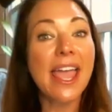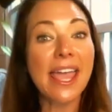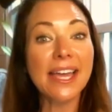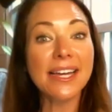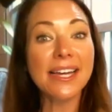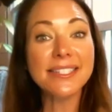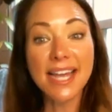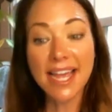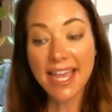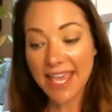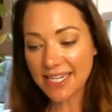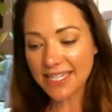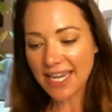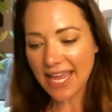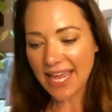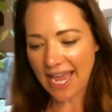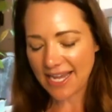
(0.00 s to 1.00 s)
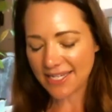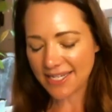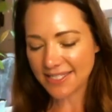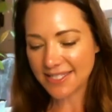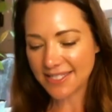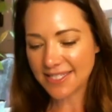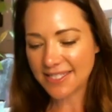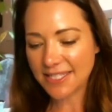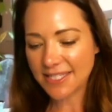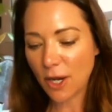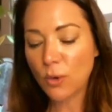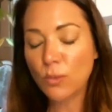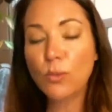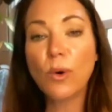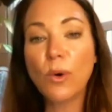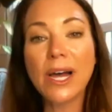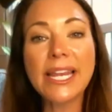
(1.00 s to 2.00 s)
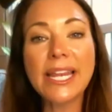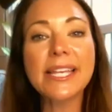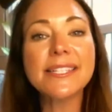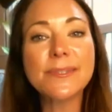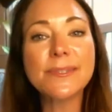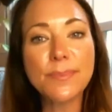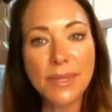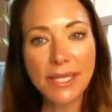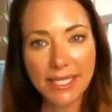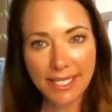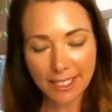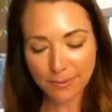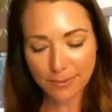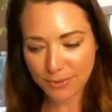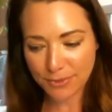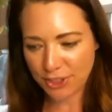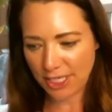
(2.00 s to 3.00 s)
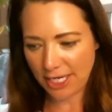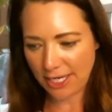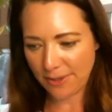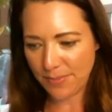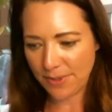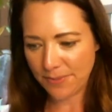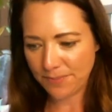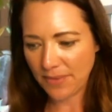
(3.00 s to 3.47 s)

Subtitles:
And Diane asks, what is mediumship?